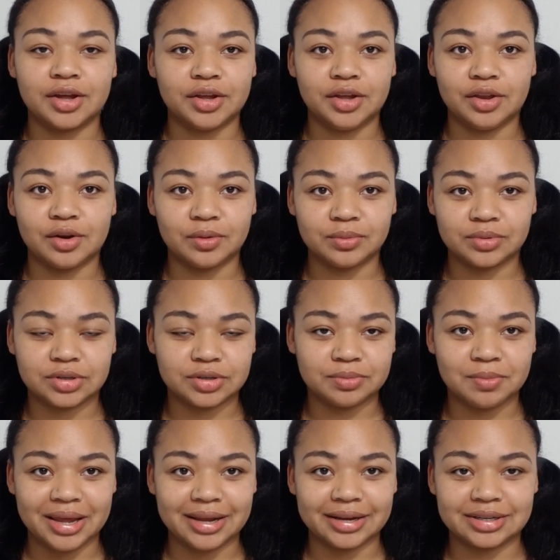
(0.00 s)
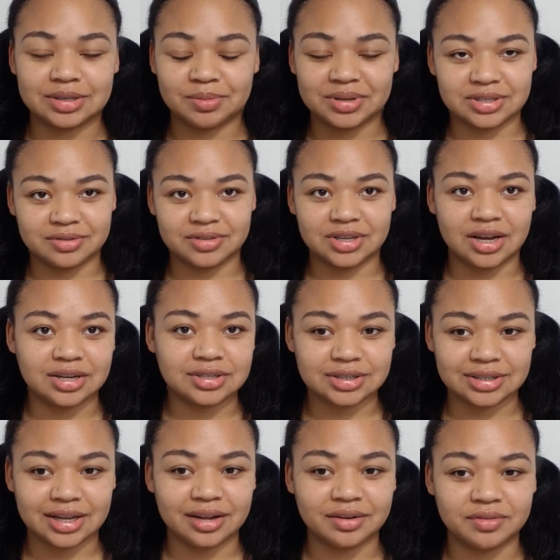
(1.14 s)
you know, make expensive sauces
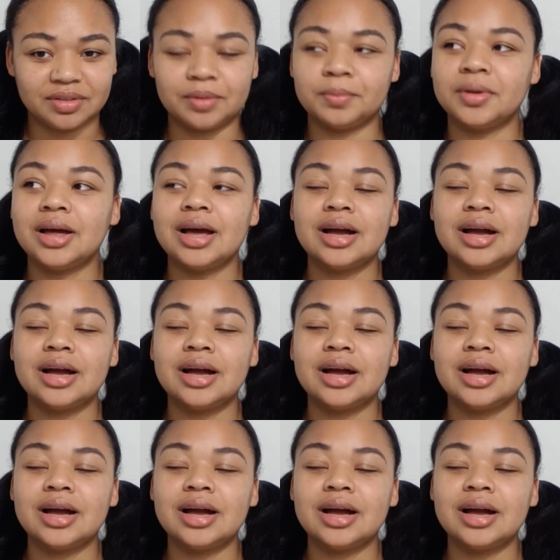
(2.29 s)
out of them.